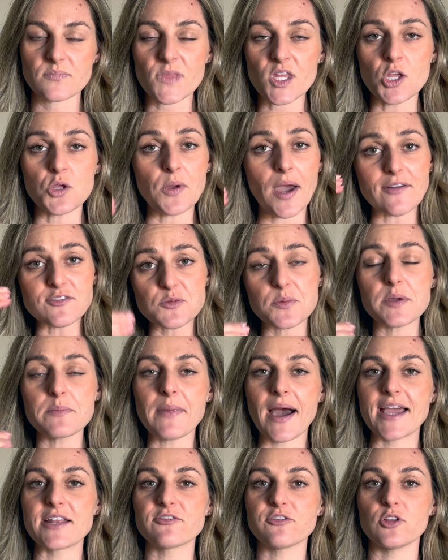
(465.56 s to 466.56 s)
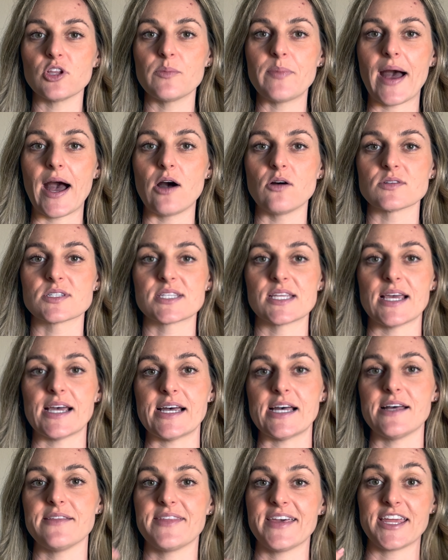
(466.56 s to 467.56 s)
You have to be mindful about
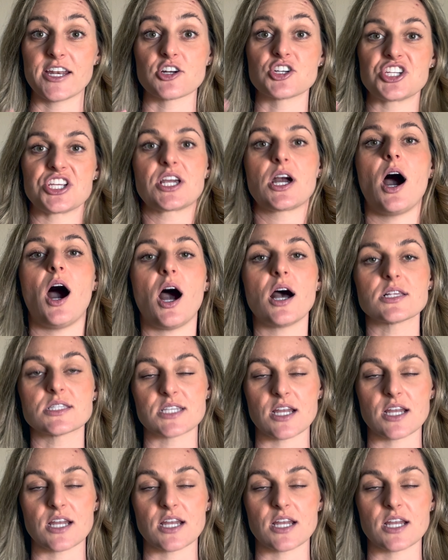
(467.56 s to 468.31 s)
the energy cost